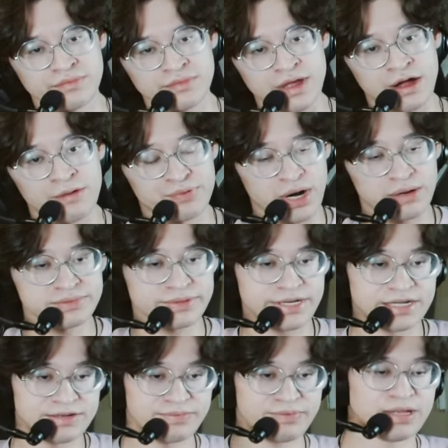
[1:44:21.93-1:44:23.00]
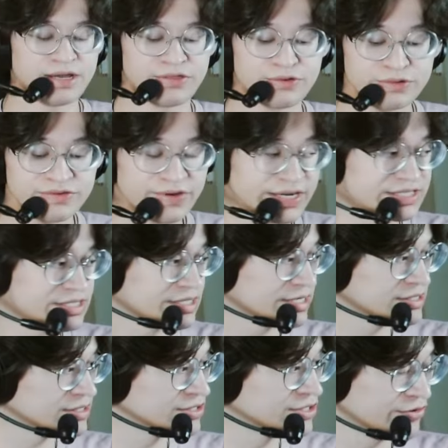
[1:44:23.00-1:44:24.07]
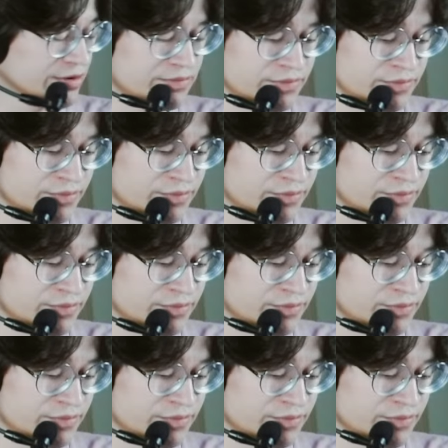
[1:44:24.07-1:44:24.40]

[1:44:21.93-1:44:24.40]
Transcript: I'll probably end up playing through Device 6 on stream.